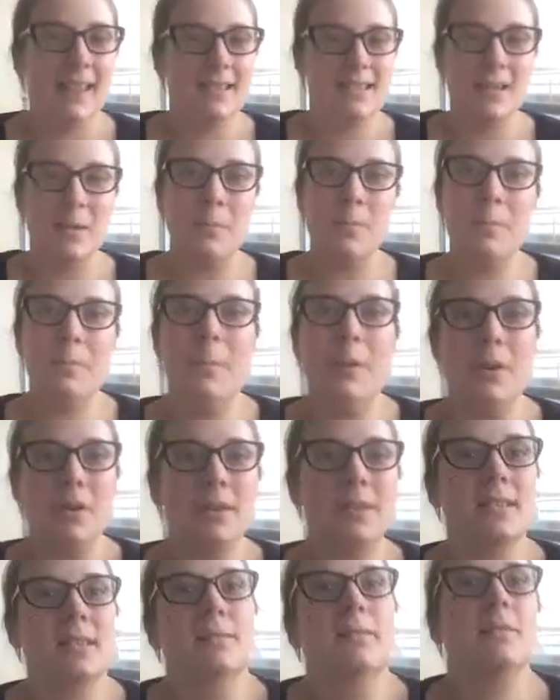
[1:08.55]
So
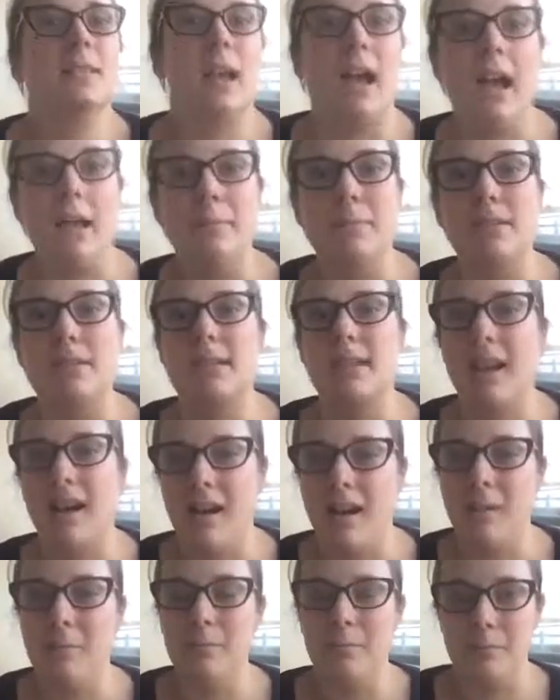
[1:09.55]
books sometimes
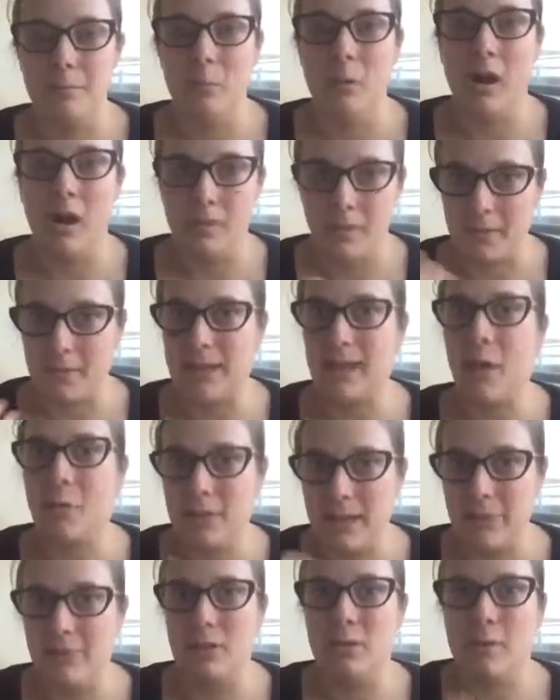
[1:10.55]

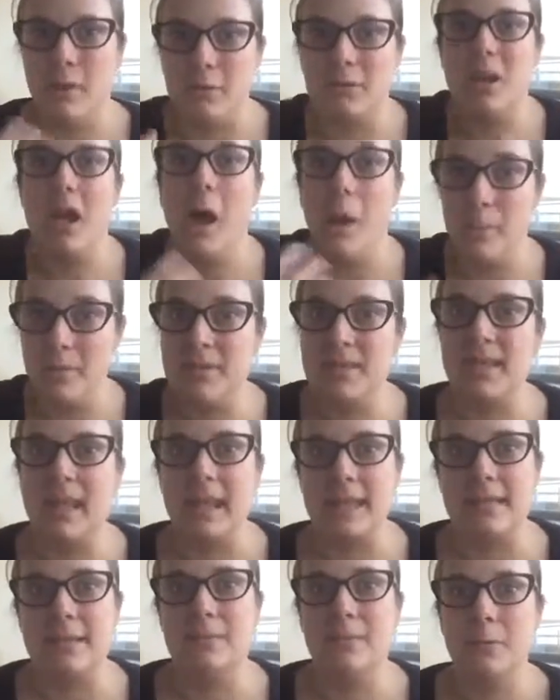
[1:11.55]
don't give you the most
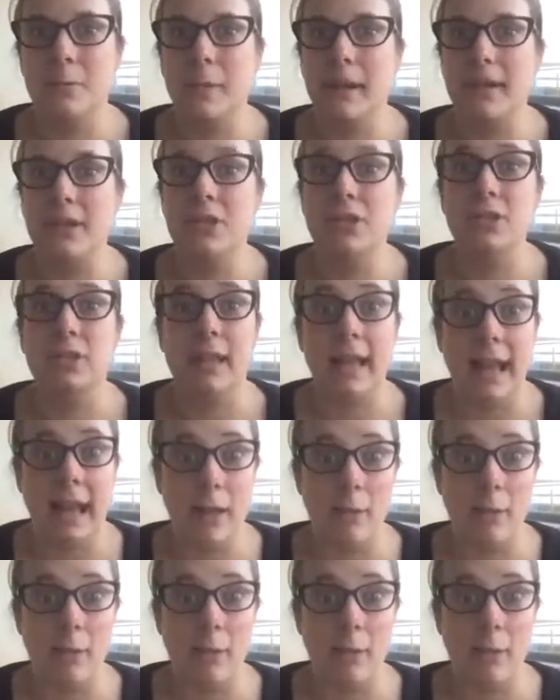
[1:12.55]
up-to-date information.